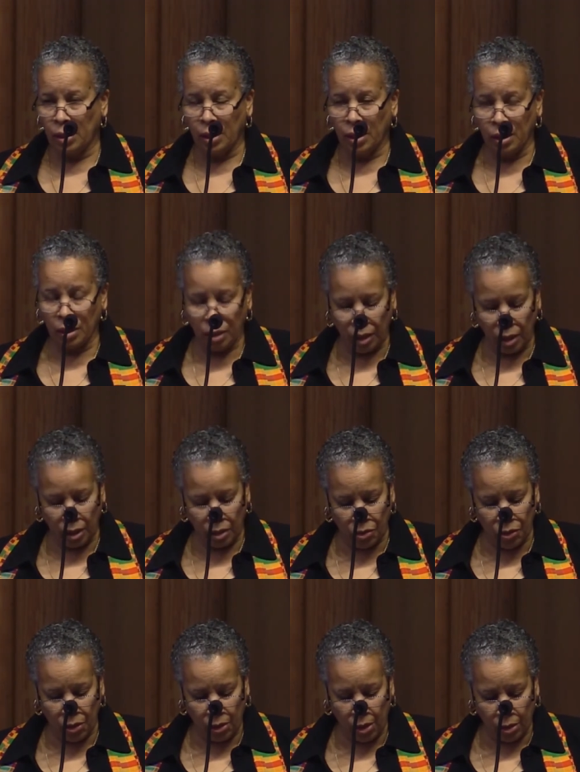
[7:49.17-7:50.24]
in case
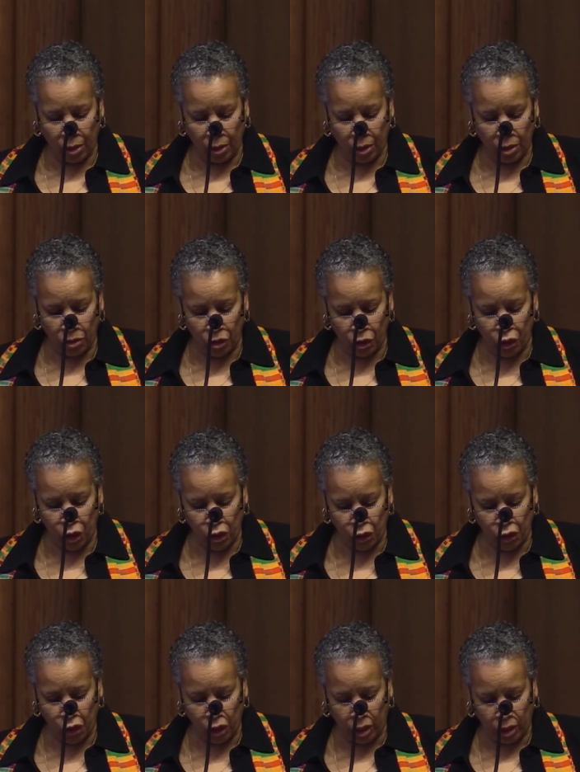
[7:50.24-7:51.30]
her condition
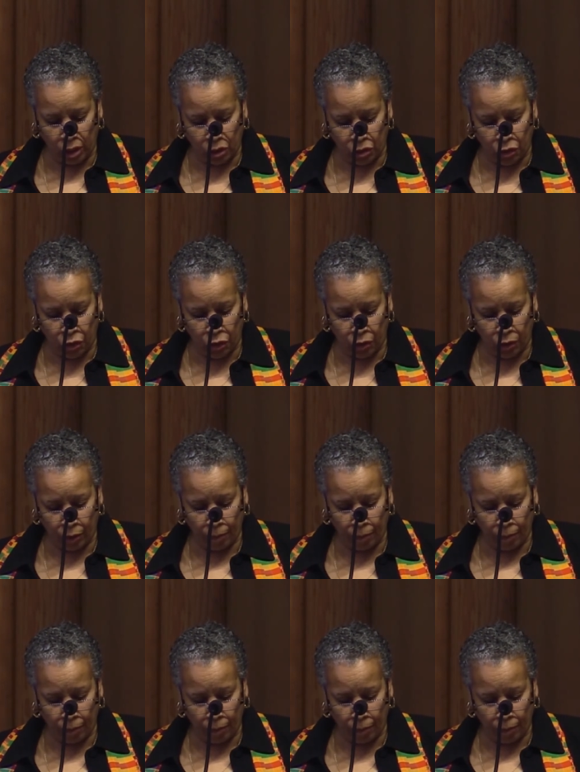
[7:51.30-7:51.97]
changed?